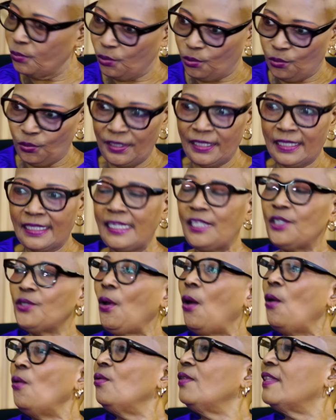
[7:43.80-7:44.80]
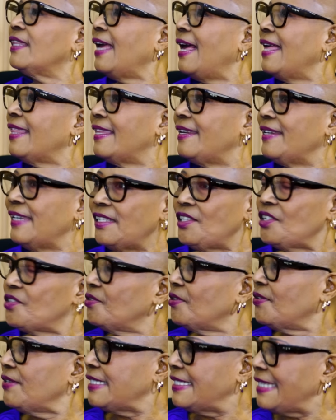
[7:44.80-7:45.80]
did all the other
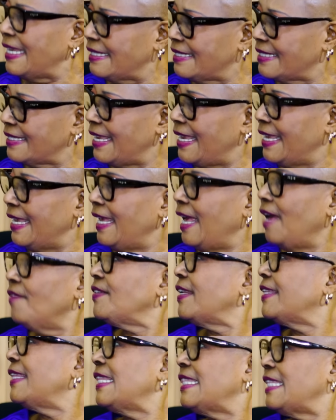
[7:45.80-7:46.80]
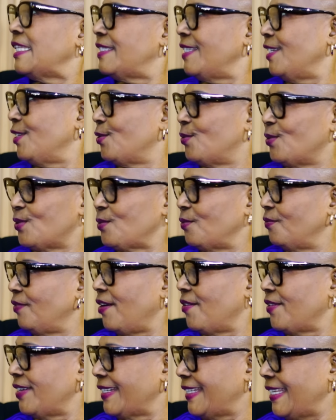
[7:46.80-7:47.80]
necessary tests. After that, they said it was
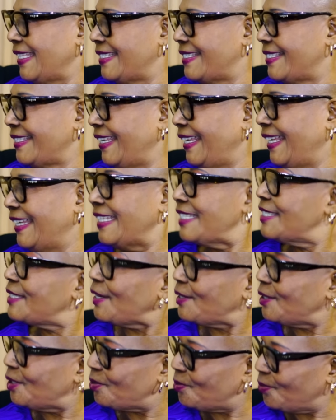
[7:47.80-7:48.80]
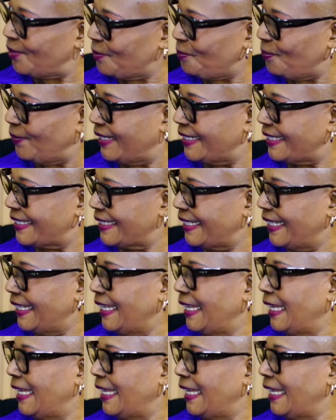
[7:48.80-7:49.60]
ovarian cancer, and they started treatment.